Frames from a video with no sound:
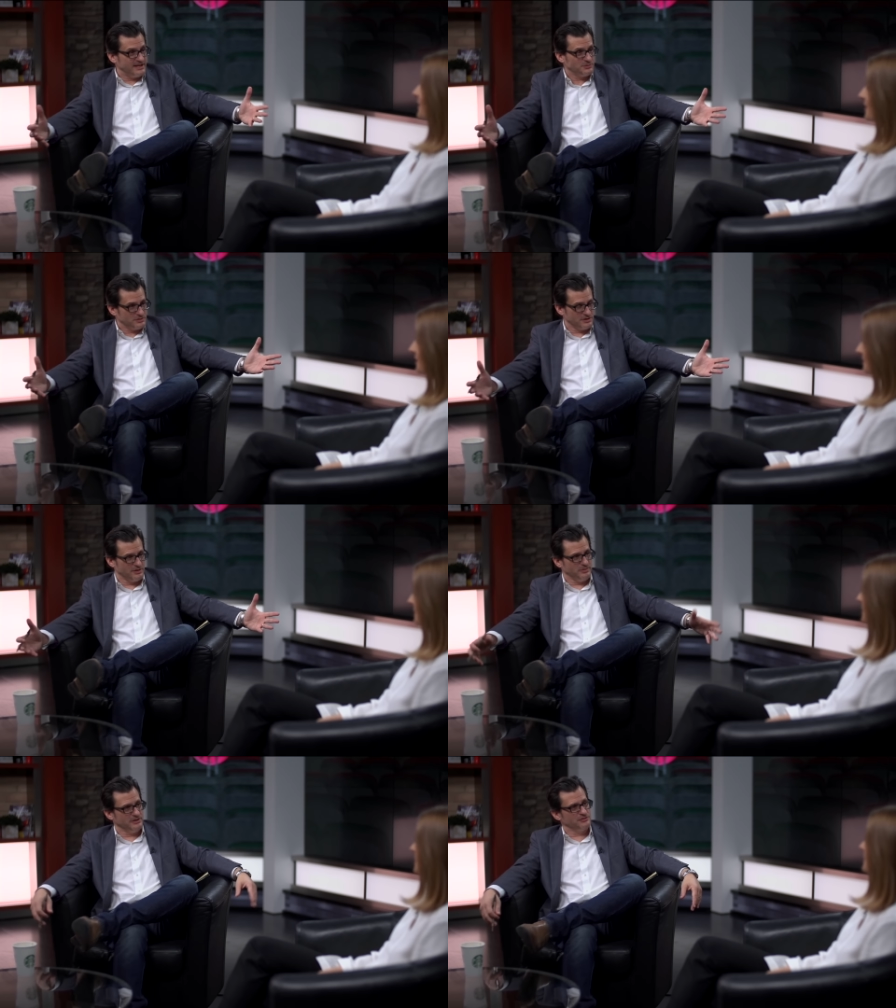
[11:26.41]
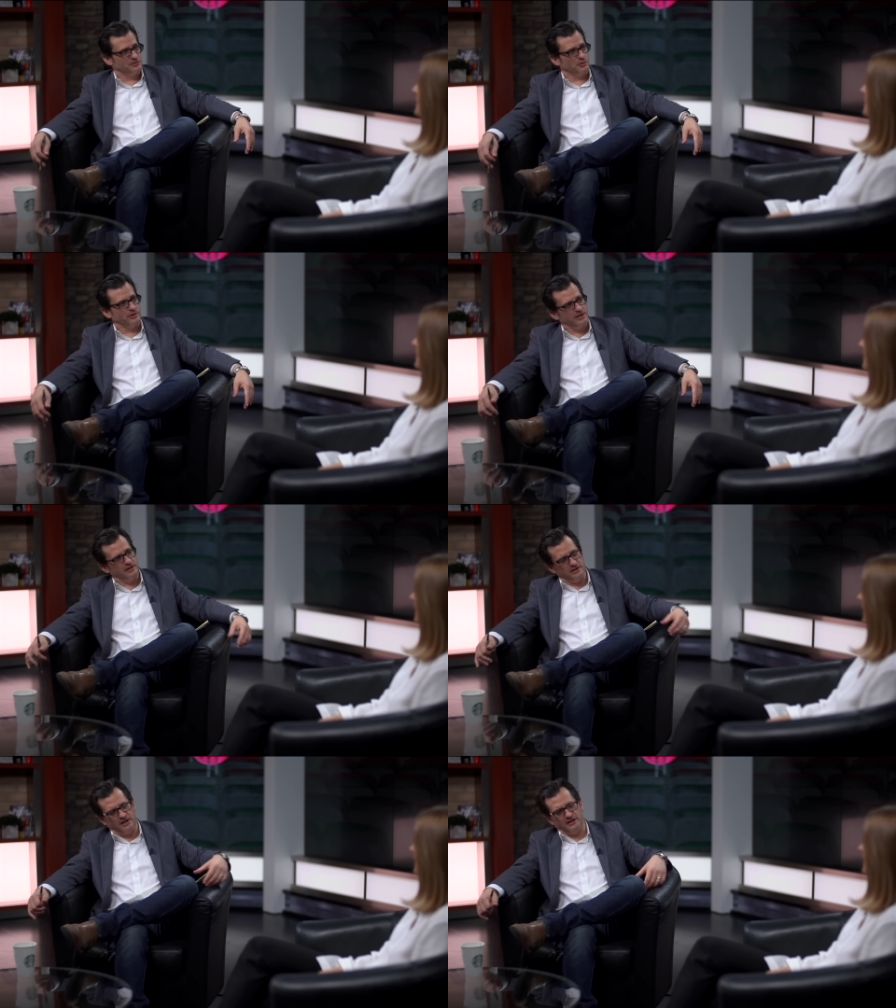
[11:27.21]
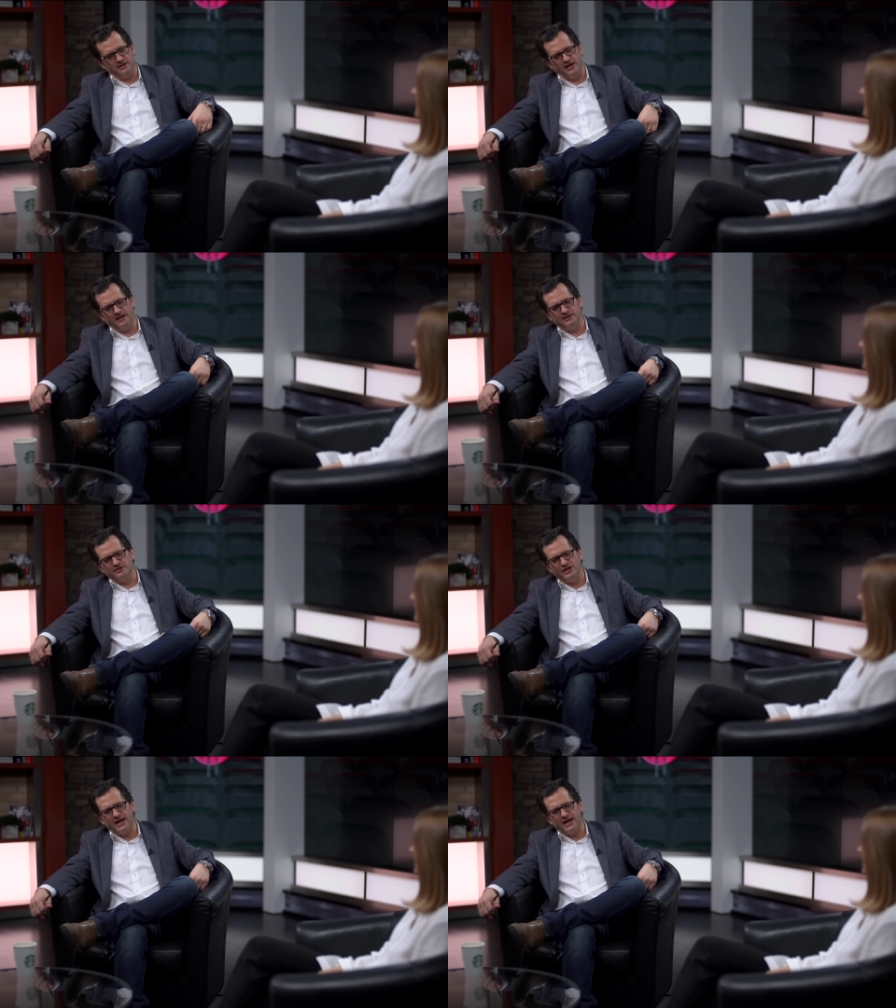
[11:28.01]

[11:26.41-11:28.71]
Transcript: that's what's going to be the story. And and